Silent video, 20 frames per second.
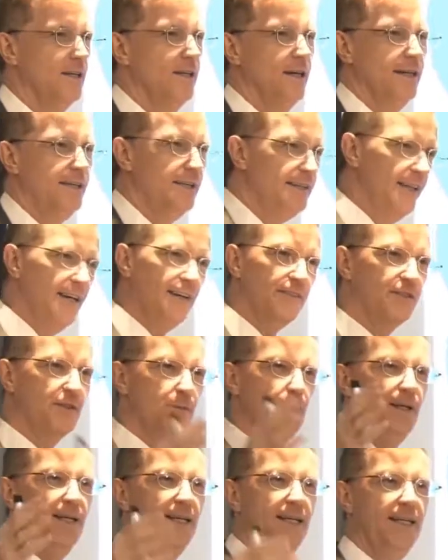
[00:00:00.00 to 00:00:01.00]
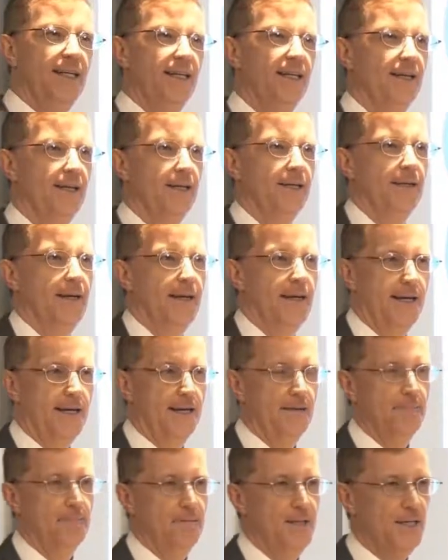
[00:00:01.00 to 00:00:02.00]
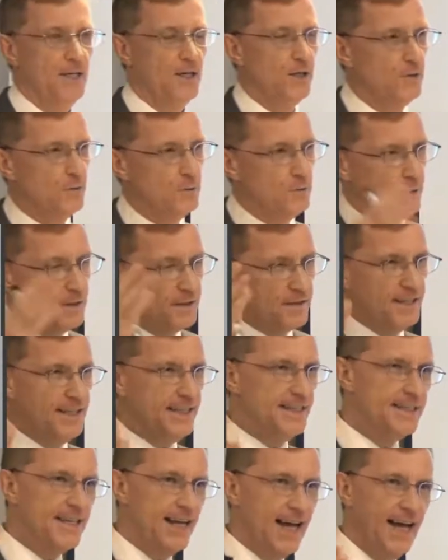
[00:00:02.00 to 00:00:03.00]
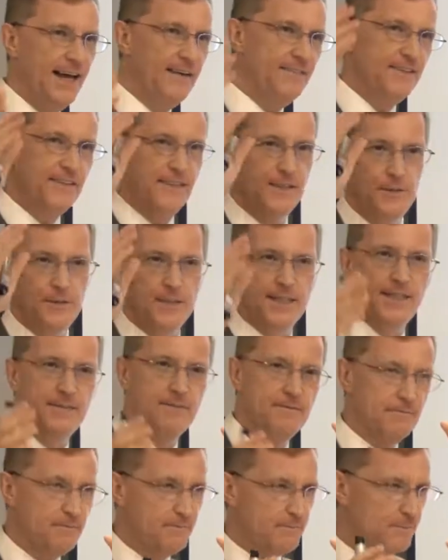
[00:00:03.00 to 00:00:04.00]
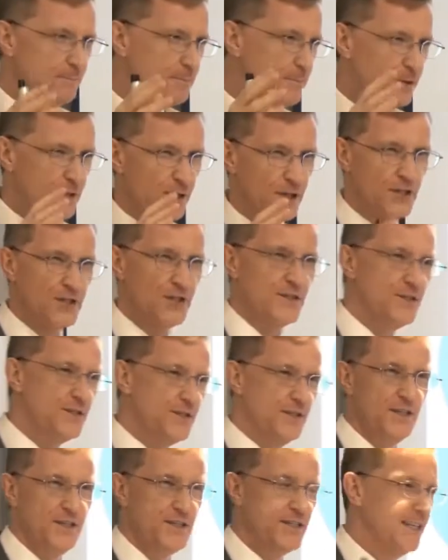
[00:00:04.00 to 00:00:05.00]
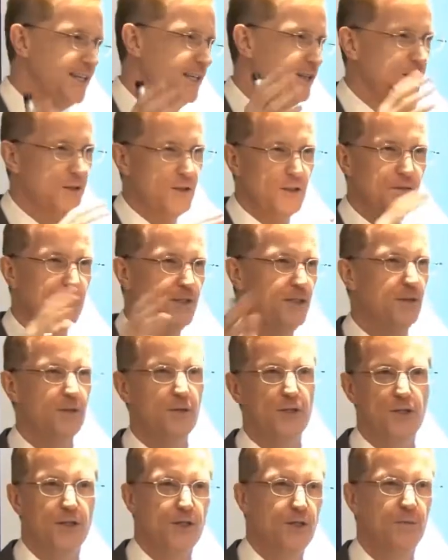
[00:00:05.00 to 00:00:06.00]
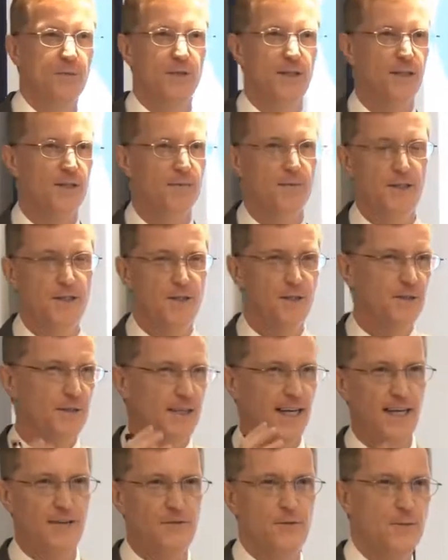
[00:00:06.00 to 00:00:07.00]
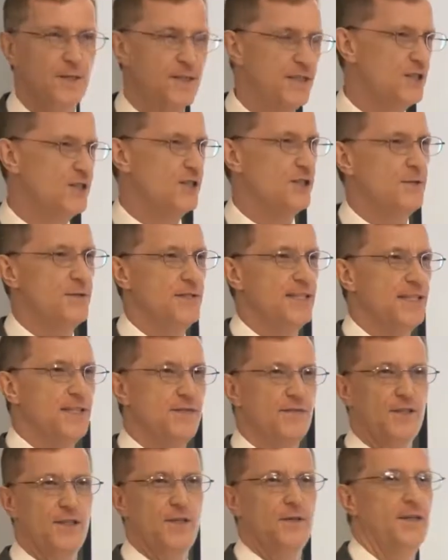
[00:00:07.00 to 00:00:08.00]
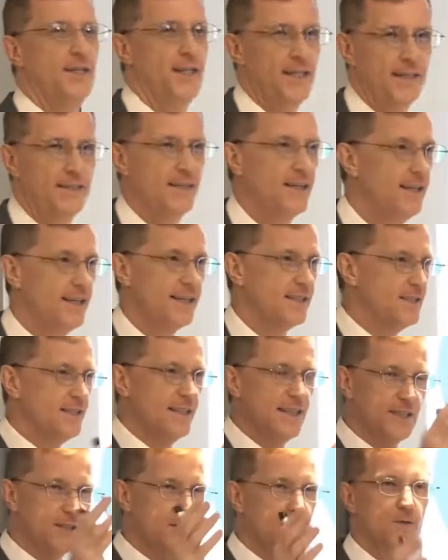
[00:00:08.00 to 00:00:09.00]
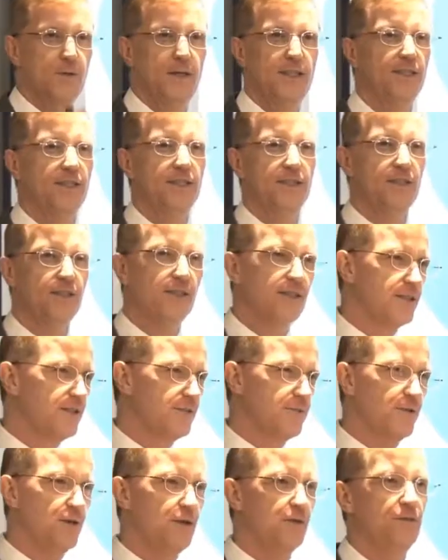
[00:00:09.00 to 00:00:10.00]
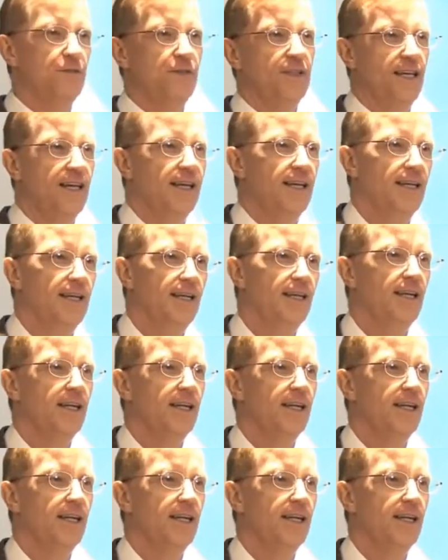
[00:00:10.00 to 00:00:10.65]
I didn't have to be, you know, one of these highfalutin productions that you see all over YouTube that, you know, get everybody's juices flowing. That's all well and good. There's a role for that.